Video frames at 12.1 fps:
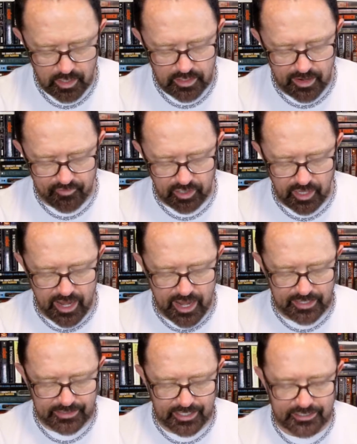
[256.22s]

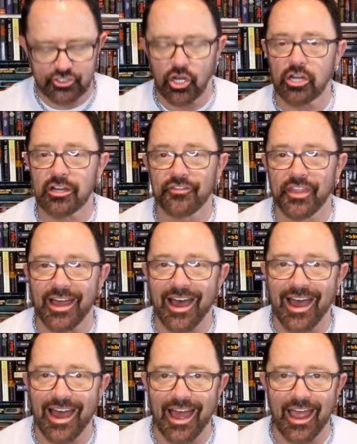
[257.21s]
Neverland, and Dark of the
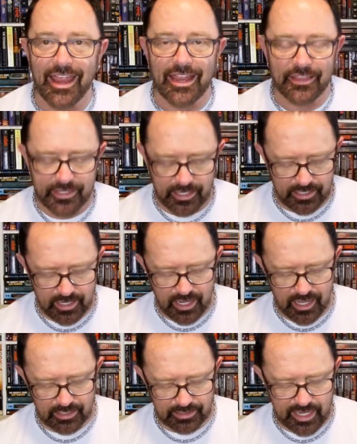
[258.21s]
Eye. And then,
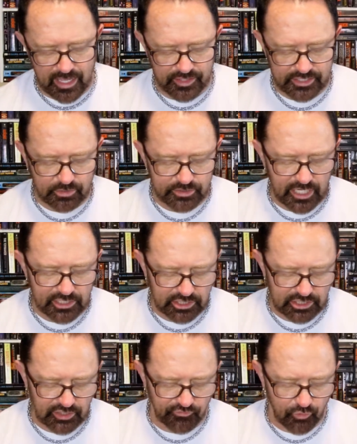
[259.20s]
yeah, this was
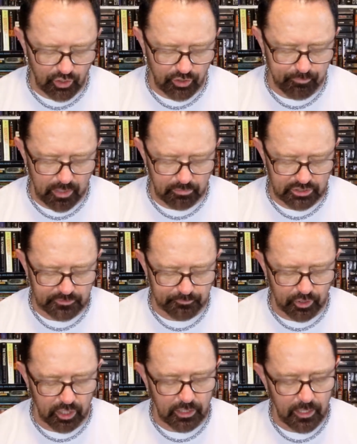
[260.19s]
actually his fourth published
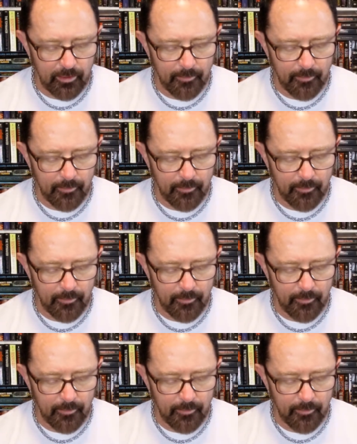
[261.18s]
book.